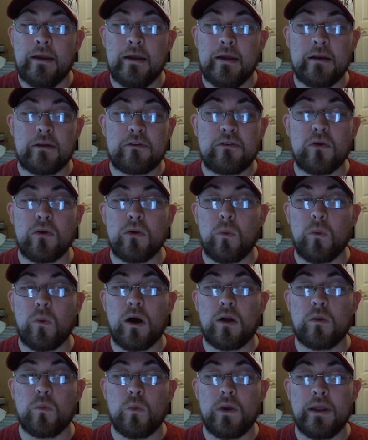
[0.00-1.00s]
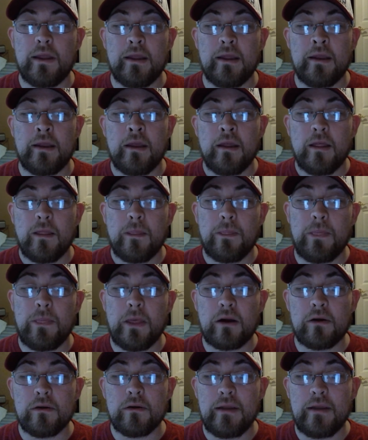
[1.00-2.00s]
in a 2-1 win.
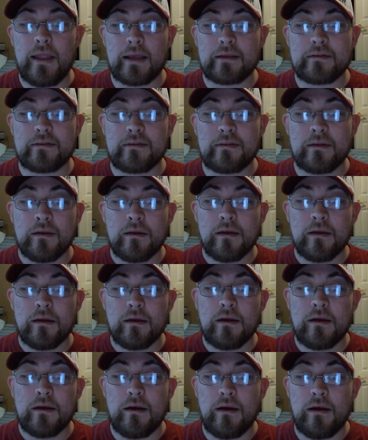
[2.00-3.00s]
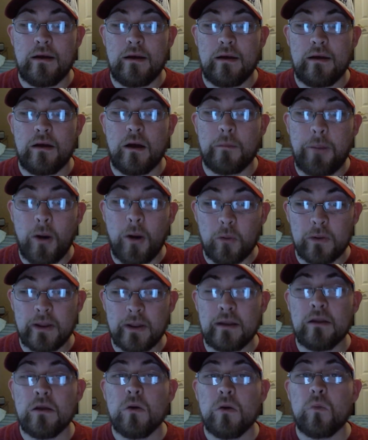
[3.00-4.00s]
Their next
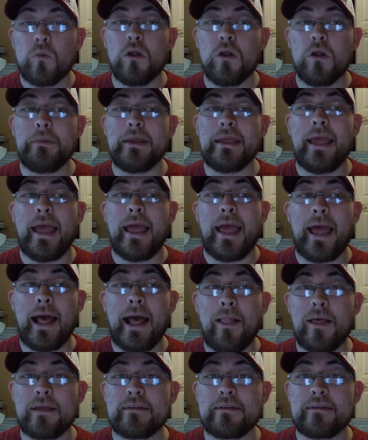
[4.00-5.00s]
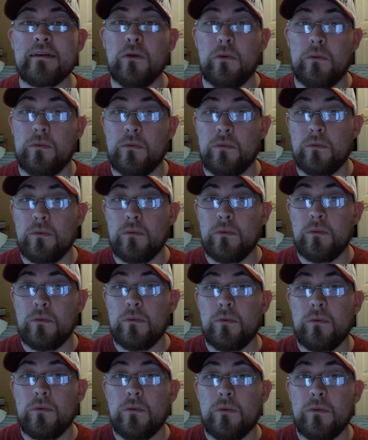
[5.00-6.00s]
opponent will be LSU.
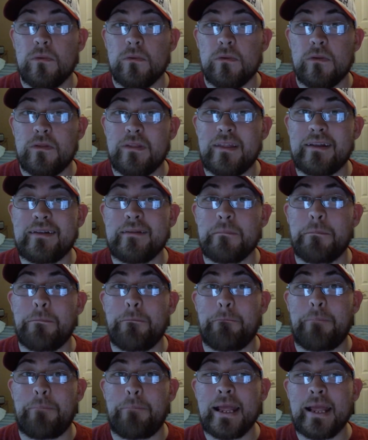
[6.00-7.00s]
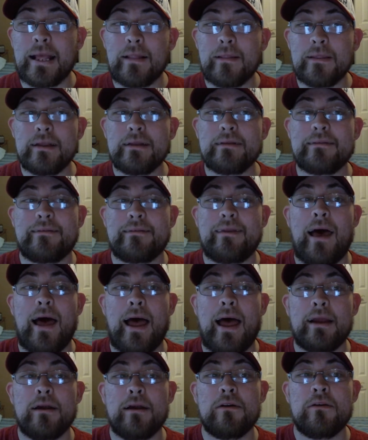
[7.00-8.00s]
The Bengaling
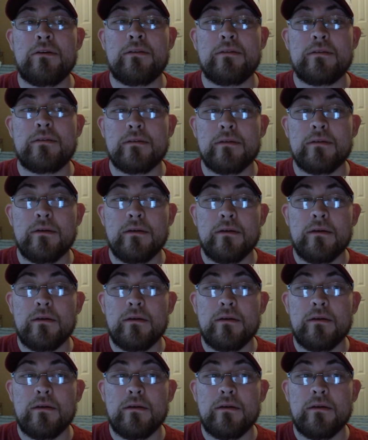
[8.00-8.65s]
Tigers,